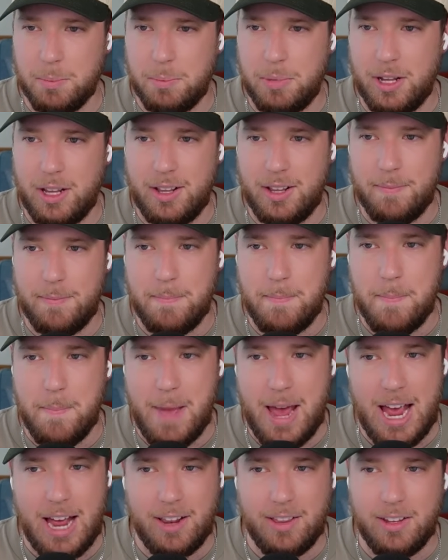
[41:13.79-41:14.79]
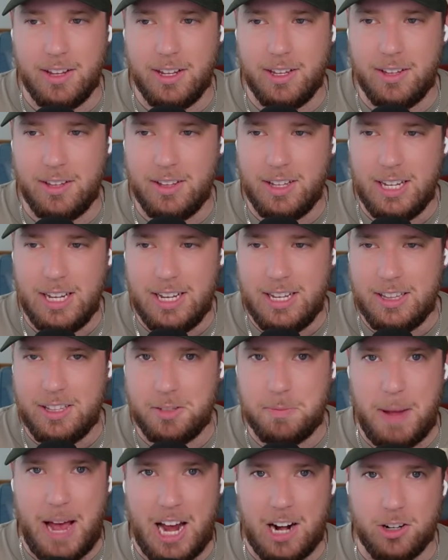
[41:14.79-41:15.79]
but man,
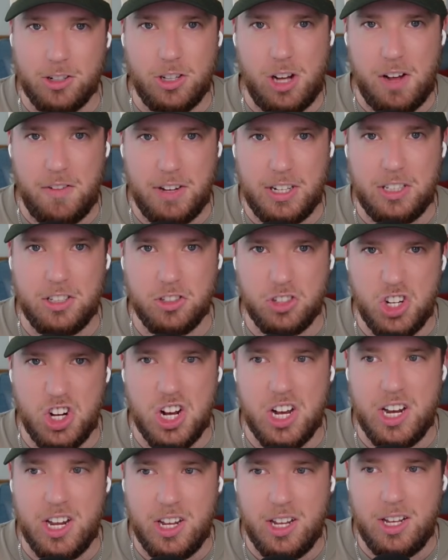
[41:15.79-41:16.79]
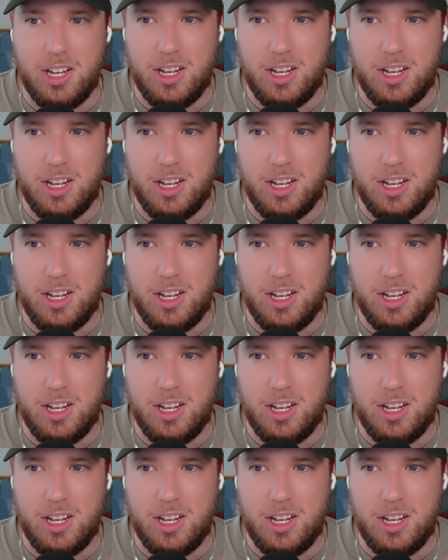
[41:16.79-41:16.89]
this Packers offense is good.